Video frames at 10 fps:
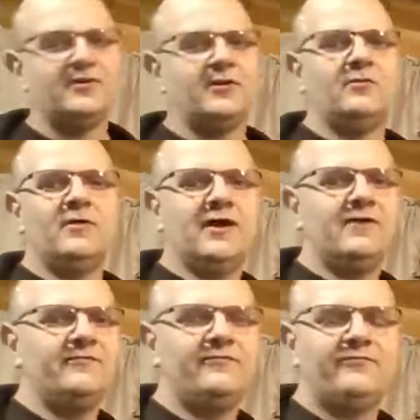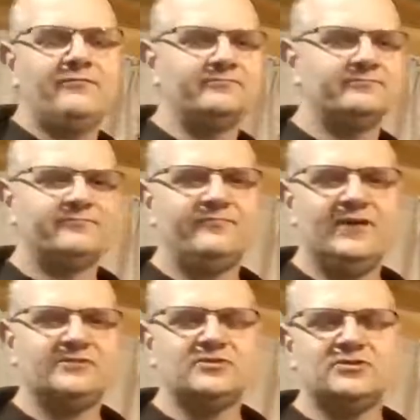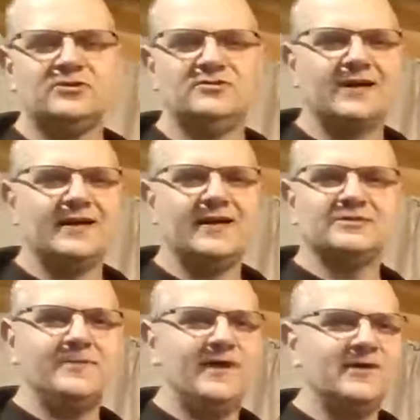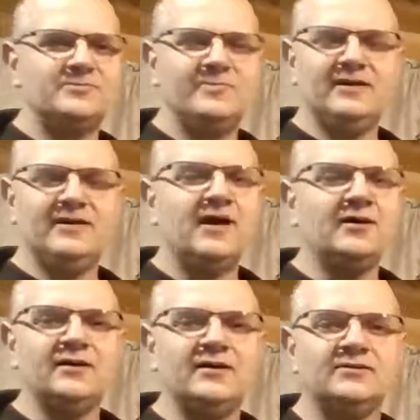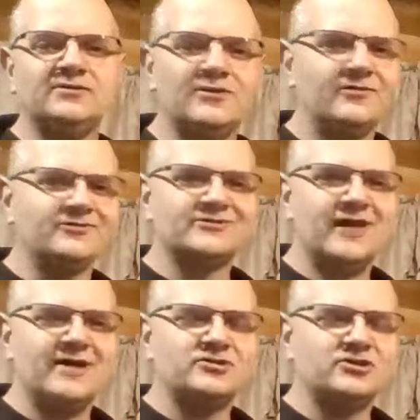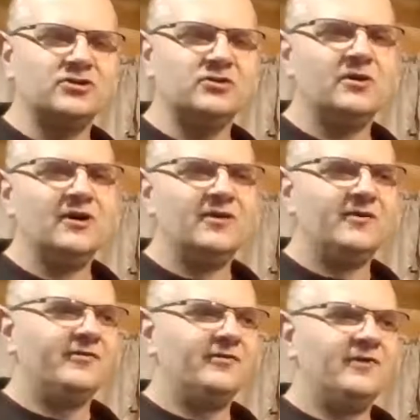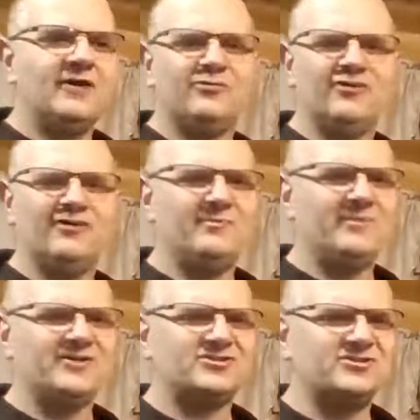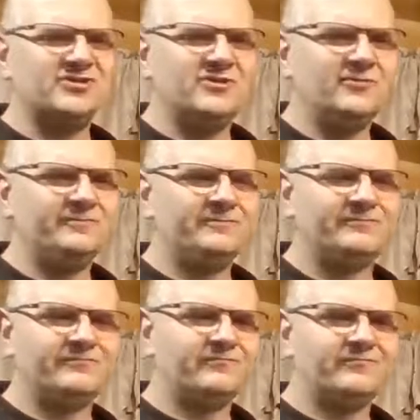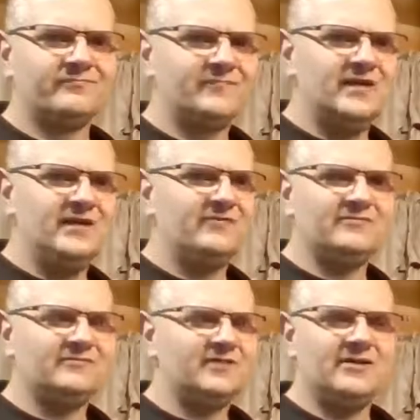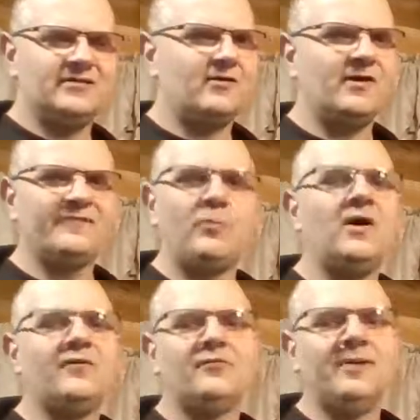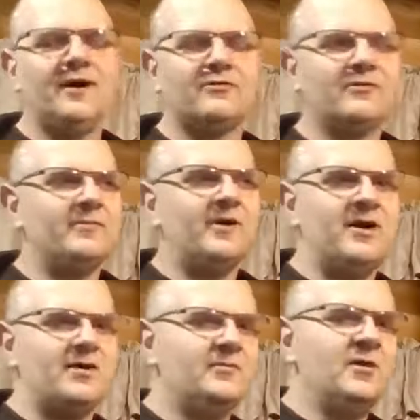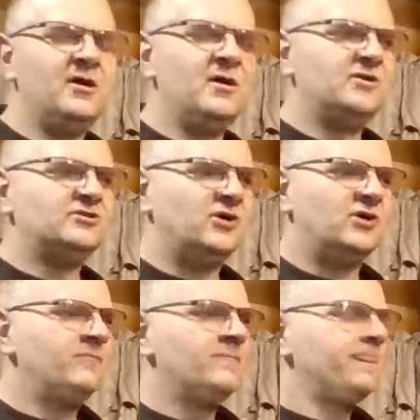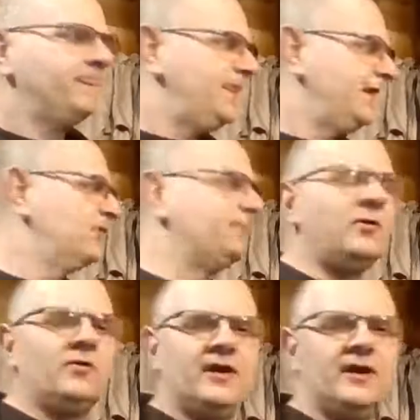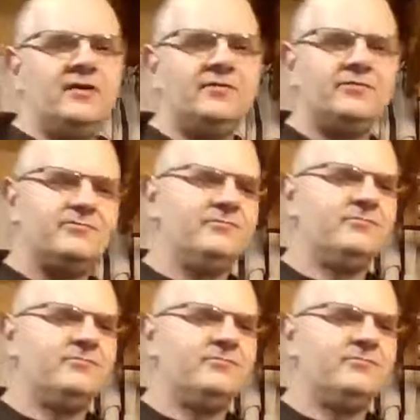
I don't have fancy shoes. I got some SB Nikes. You know, they're a skate shoe. They're not really the best shoe, even. You know, they don't have the waffle pattern on the bottom. So they grip okay.